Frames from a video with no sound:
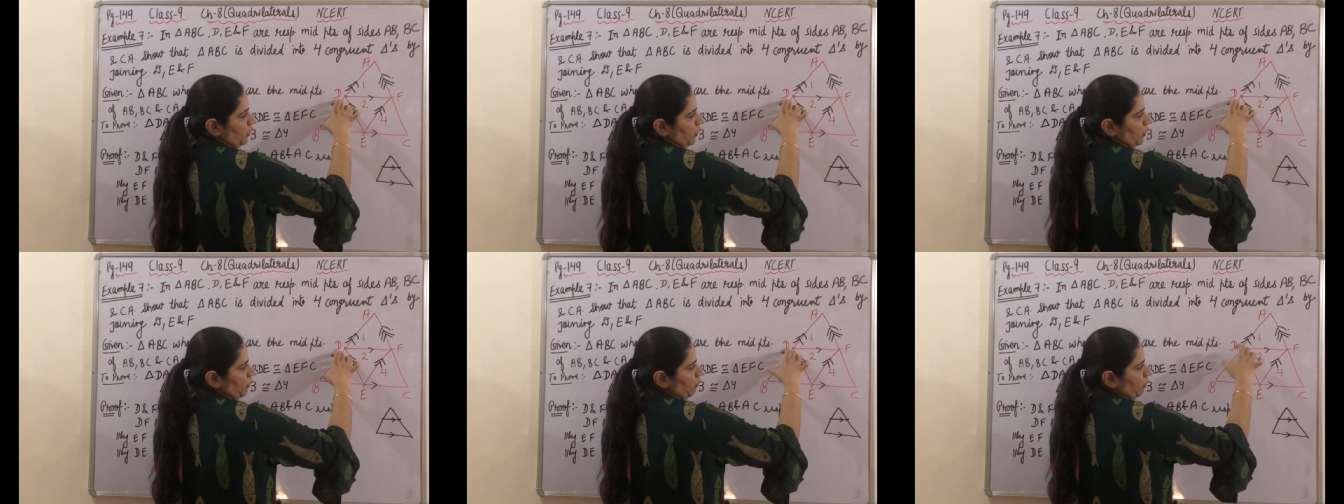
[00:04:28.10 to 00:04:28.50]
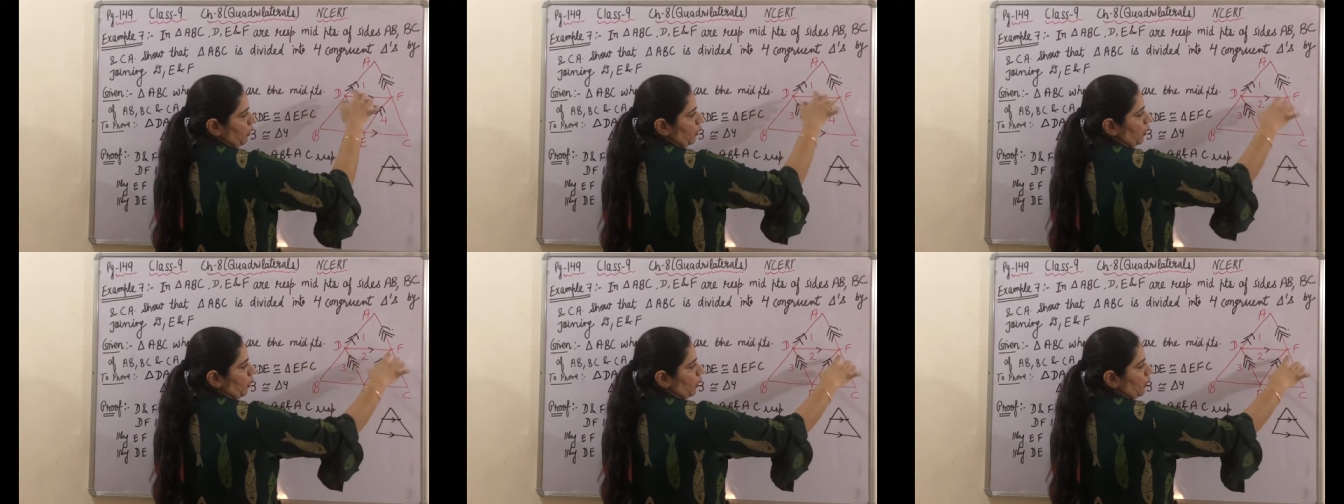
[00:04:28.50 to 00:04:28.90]

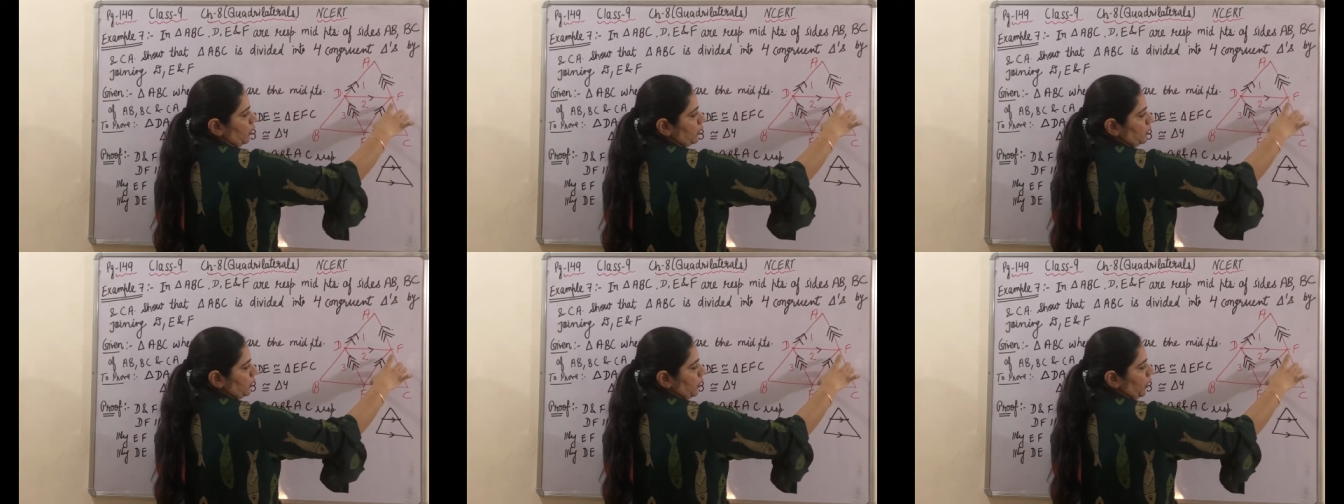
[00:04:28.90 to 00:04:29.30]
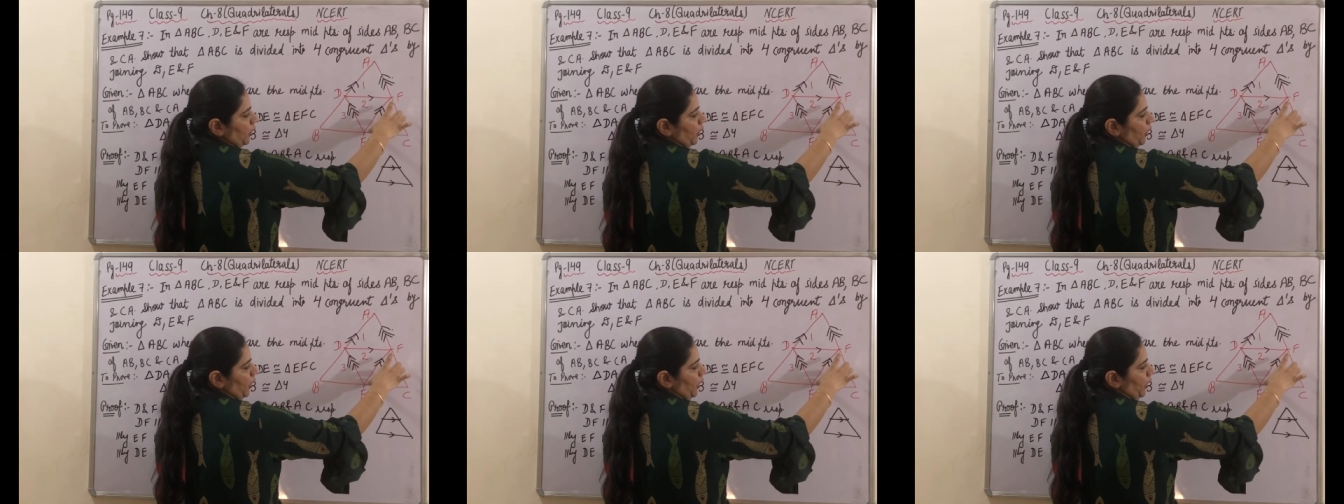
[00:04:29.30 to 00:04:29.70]
because
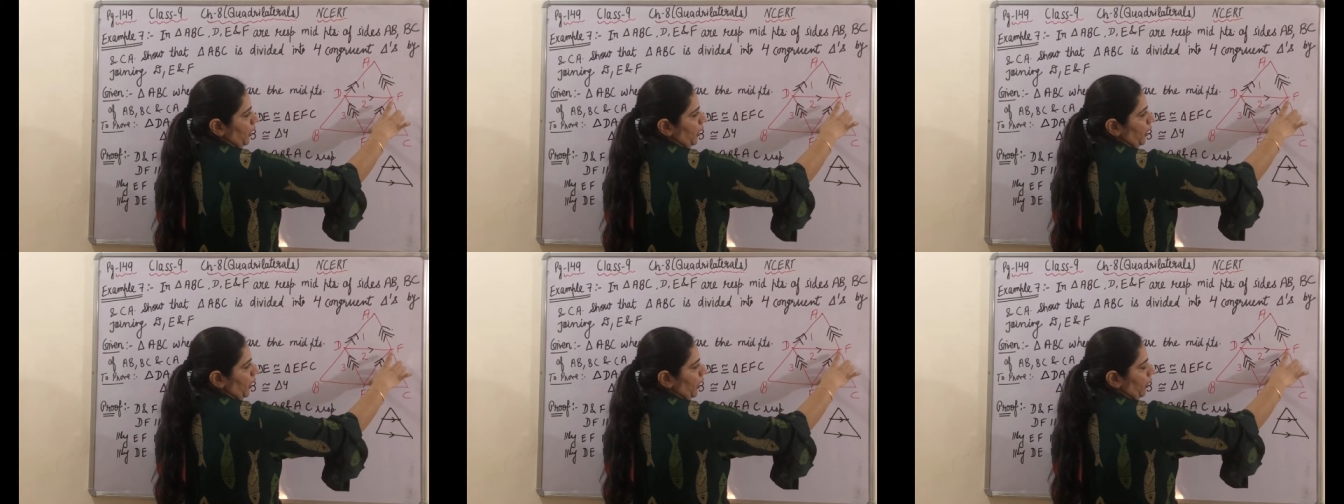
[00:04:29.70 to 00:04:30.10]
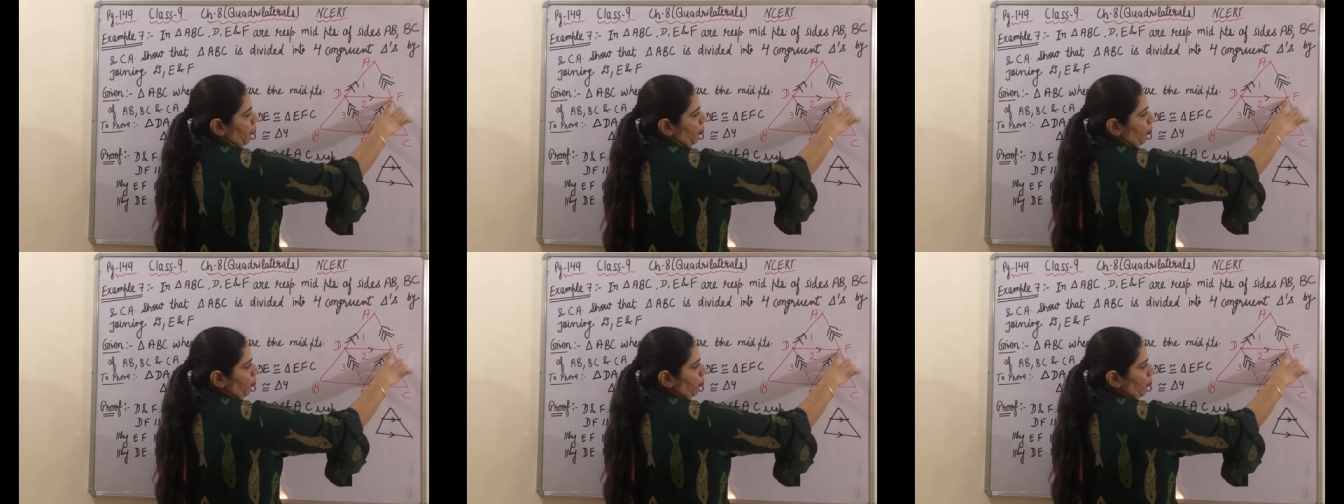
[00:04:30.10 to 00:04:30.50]
EF